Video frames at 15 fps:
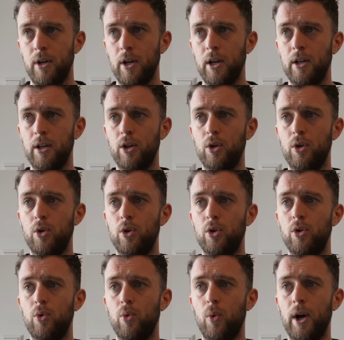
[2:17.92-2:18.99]
and
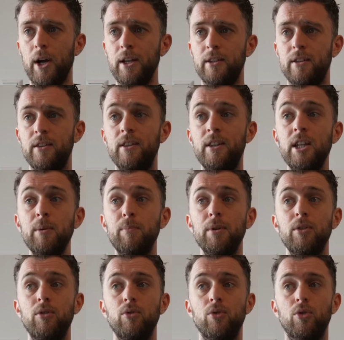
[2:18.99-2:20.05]
quite deep
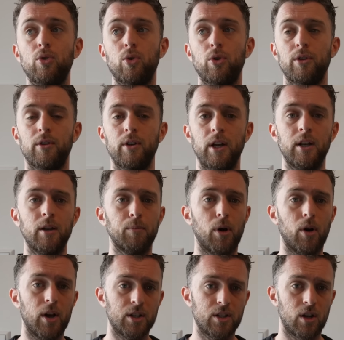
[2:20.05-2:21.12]
into the court and the ball has